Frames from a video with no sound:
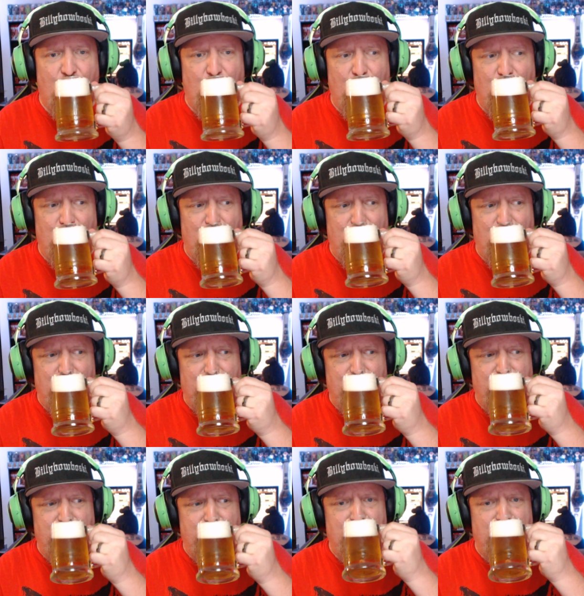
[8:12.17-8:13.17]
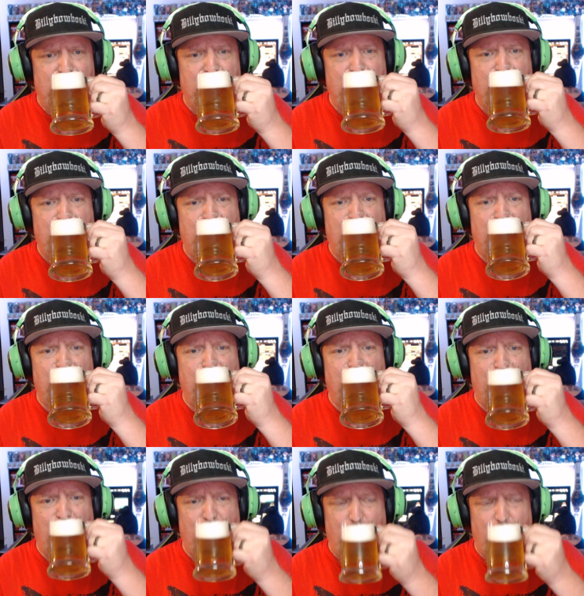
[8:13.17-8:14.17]

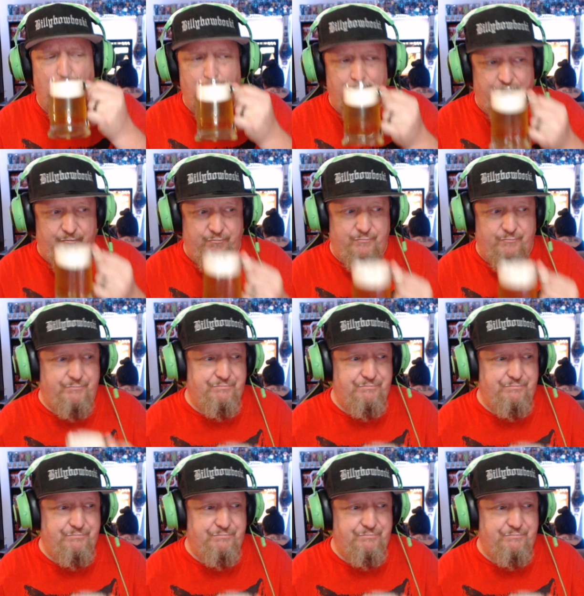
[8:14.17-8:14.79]
(no one is talking)